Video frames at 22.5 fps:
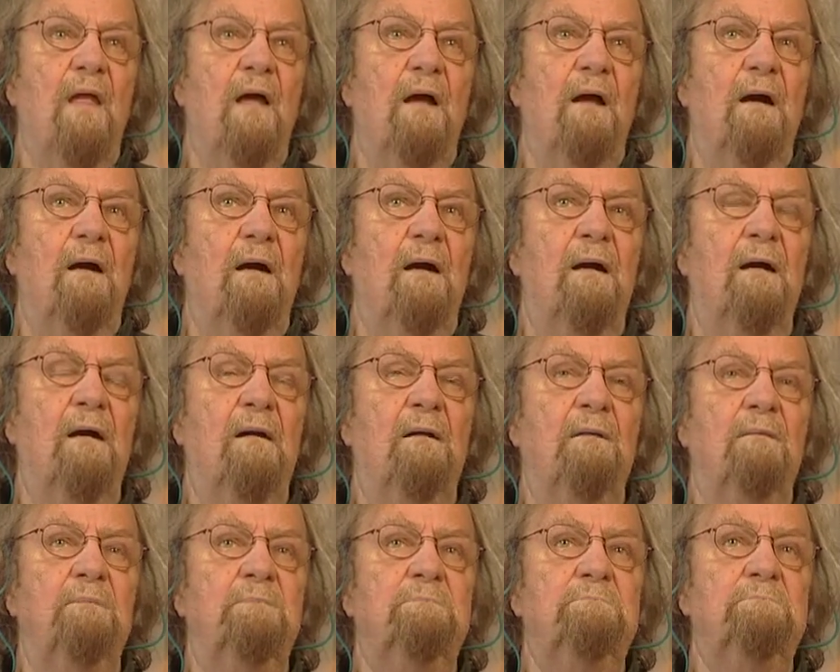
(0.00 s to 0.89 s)

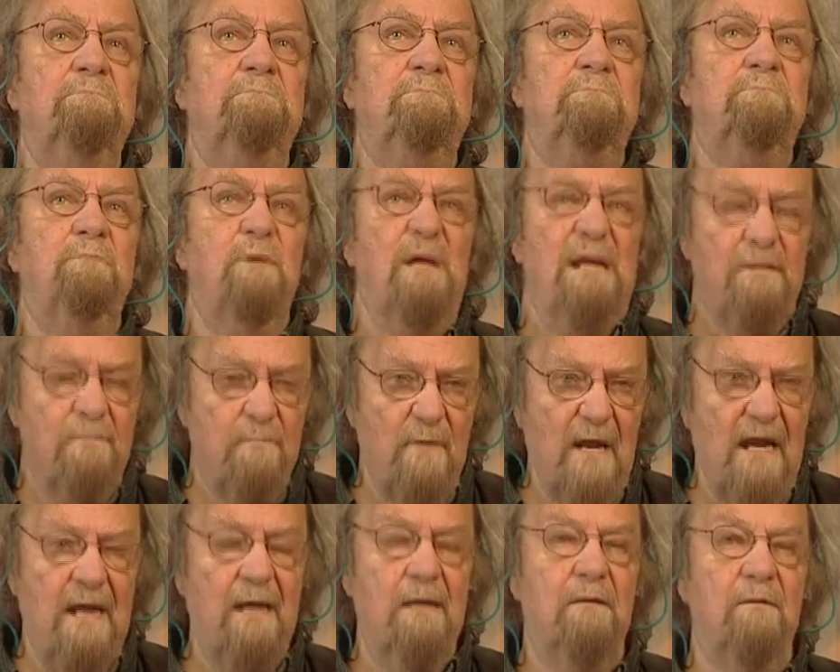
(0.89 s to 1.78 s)
well,
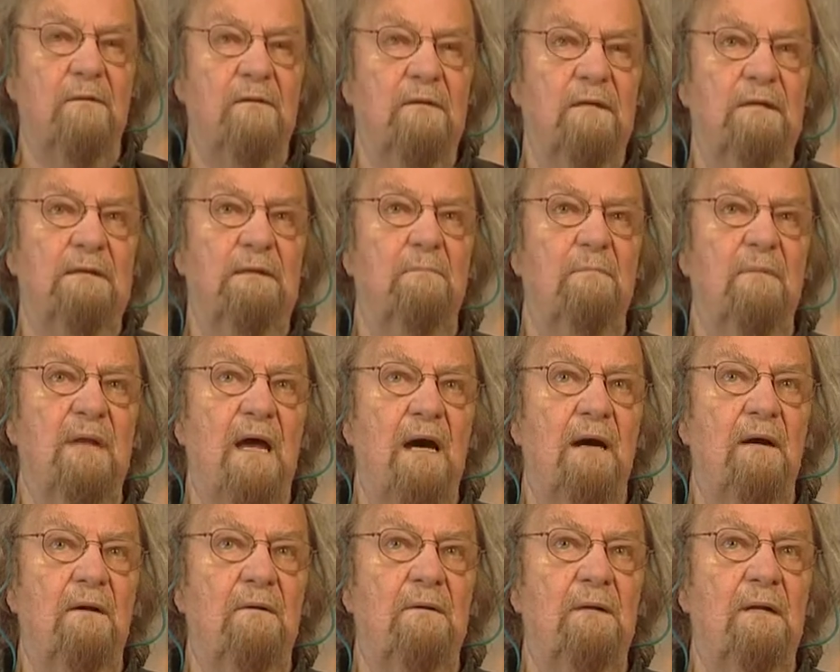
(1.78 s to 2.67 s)
when I look at them
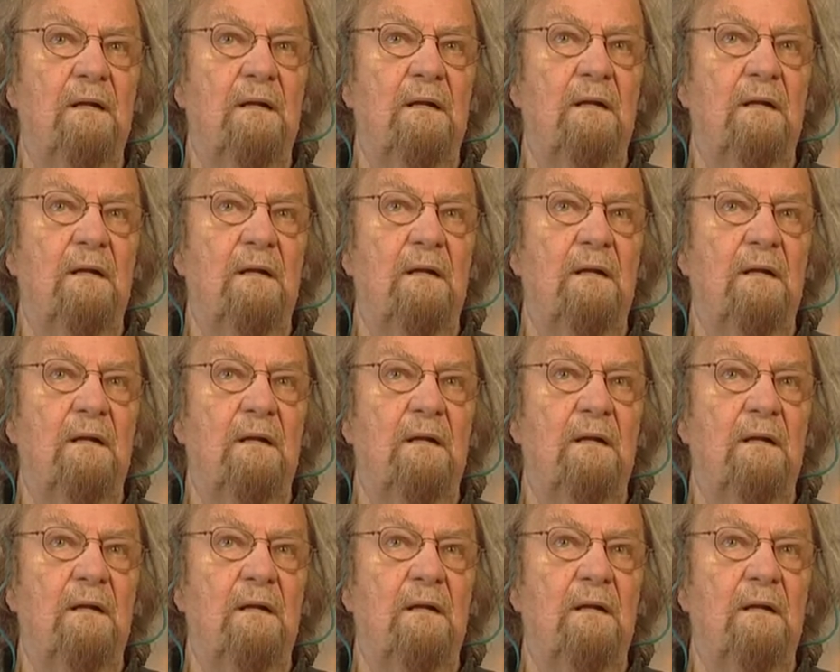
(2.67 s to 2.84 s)
now